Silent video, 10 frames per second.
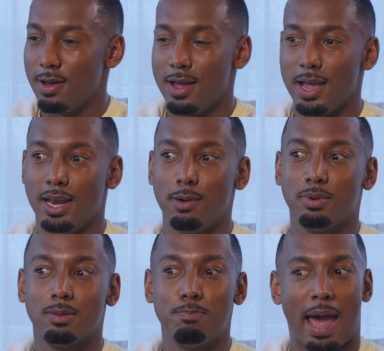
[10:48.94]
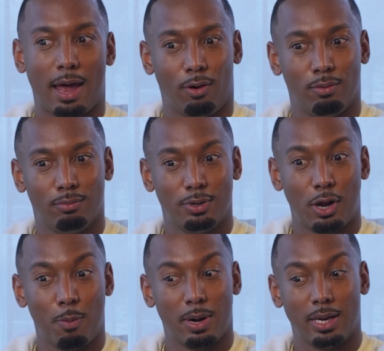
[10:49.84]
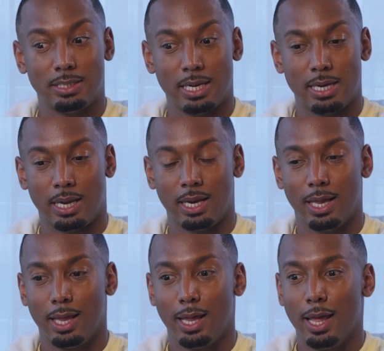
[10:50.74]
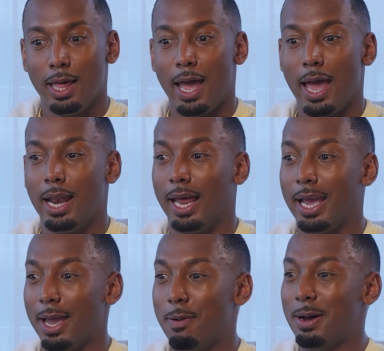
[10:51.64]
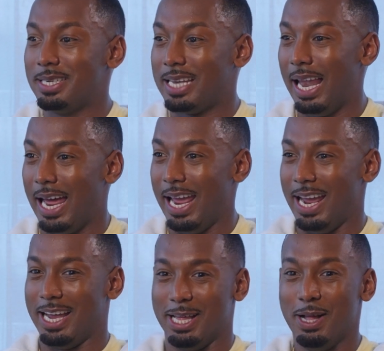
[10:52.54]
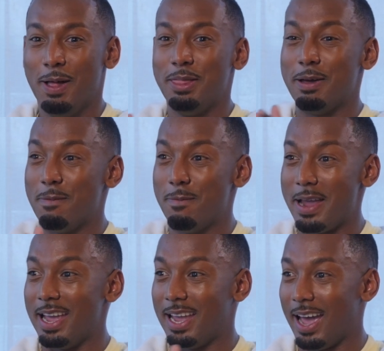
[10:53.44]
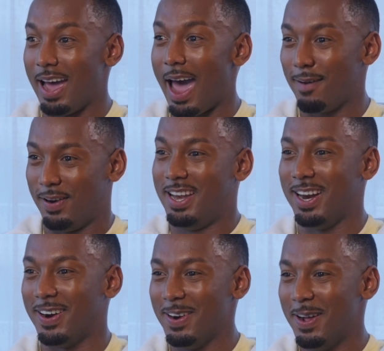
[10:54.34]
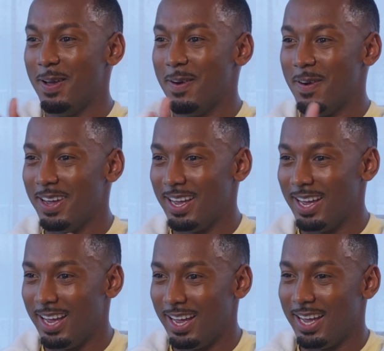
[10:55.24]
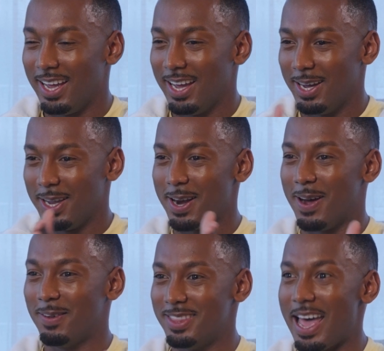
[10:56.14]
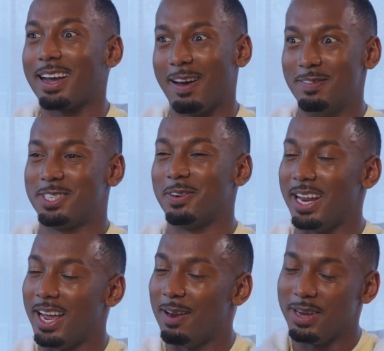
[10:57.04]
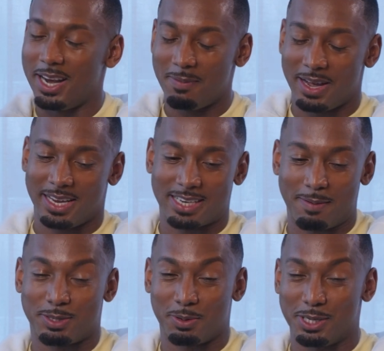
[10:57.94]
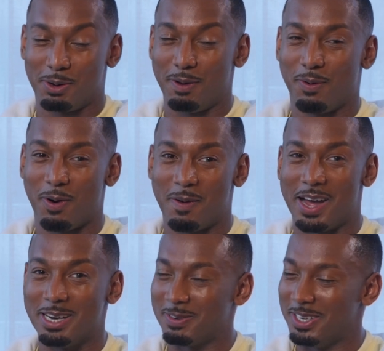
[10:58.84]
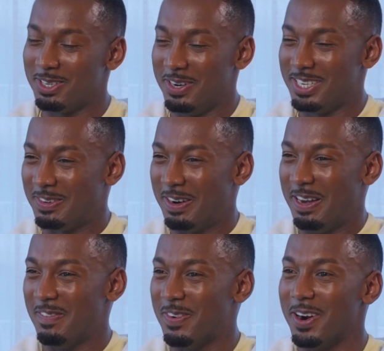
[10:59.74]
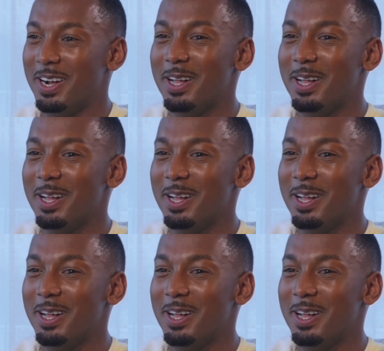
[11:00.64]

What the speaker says: and it was a battle, no pun intended, and like it was like the week after. That comes to an end. But anyways, I'm in 2024. I'm not in 2022 anymore.